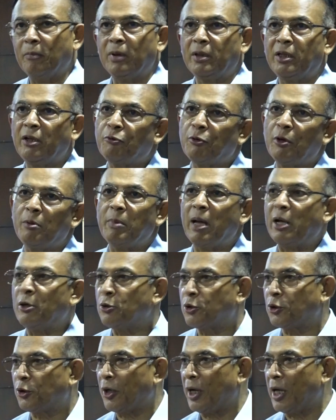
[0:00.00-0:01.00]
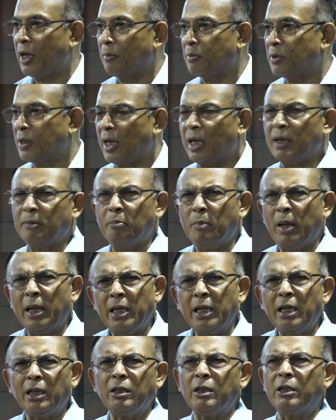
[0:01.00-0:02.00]
different manuscripts, and
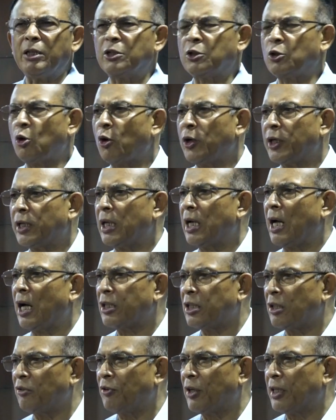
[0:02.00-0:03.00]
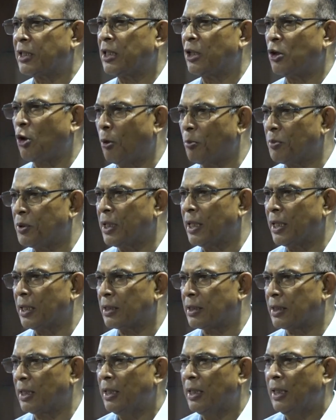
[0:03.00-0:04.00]
many other historical artifacts and
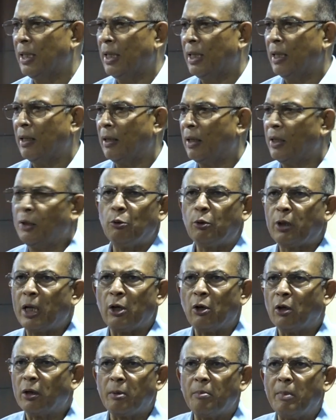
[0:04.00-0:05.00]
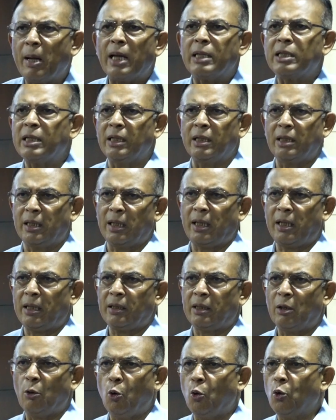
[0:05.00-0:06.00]
objects. You cannot imagine,
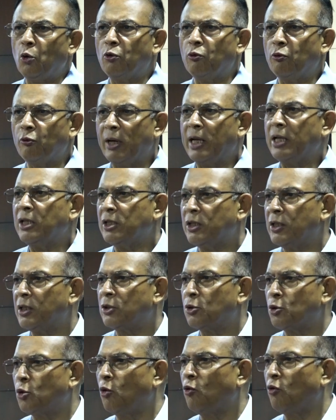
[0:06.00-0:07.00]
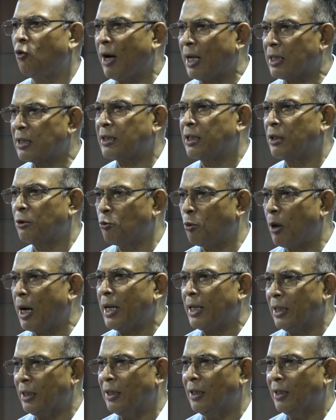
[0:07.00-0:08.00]
the whole range is so vast and
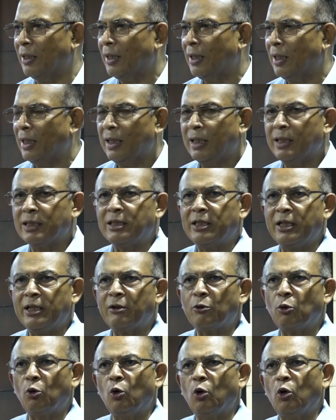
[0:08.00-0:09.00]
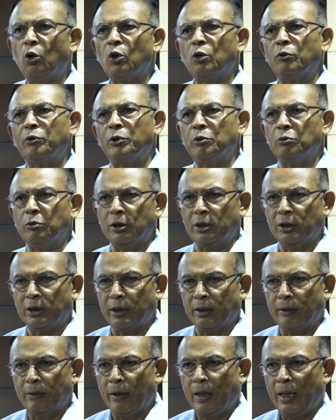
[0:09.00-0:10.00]
wide. It's there all over the world.
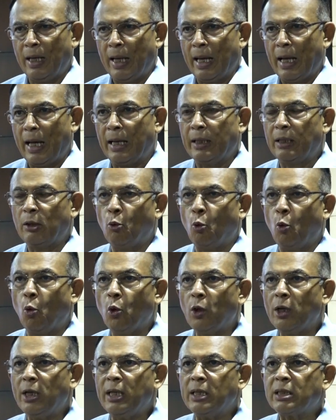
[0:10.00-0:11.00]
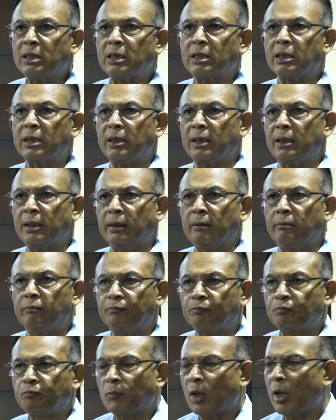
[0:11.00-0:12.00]
And the oldest
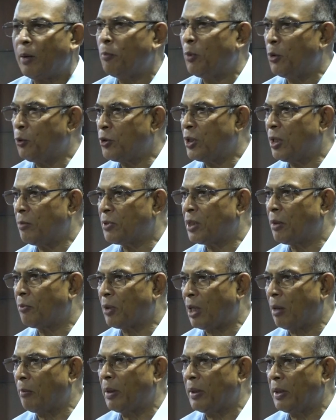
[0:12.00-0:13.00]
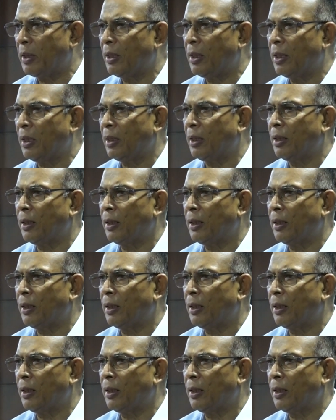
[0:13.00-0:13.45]
museums have come in,